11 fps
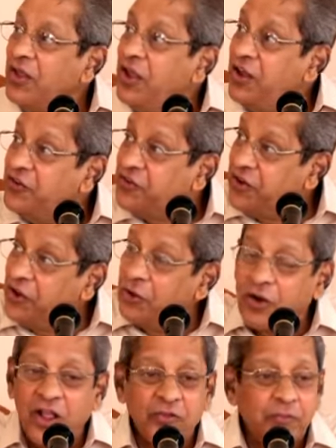Is she
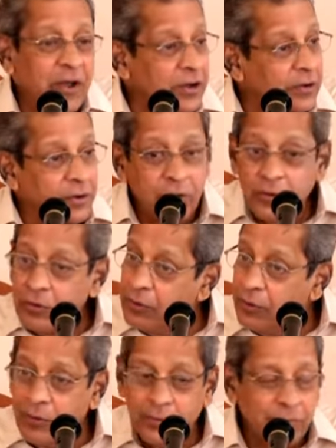your husband?
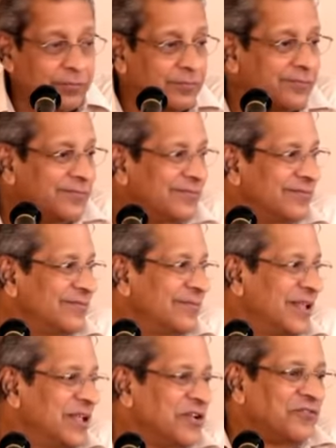No.
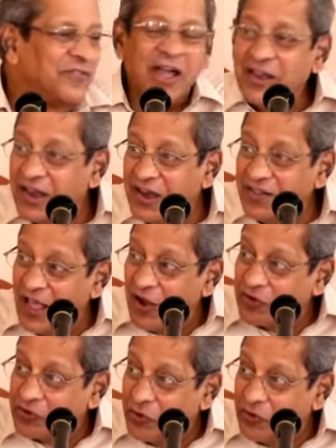Finally, they
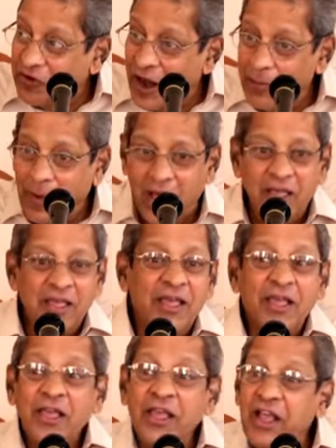have shown Rama.
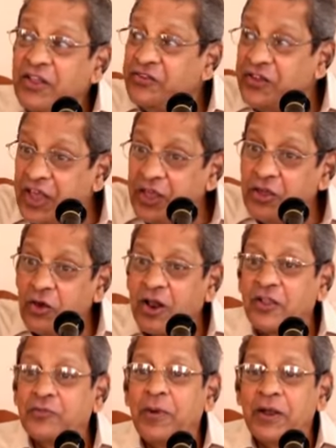Is he your
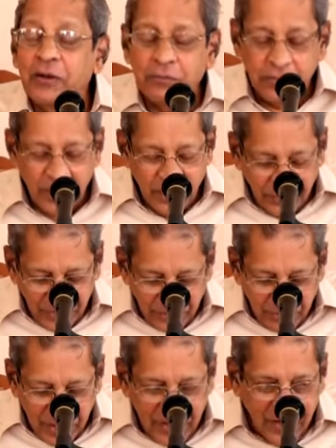husband? She
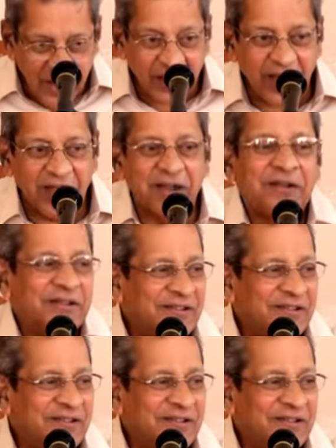bent her head.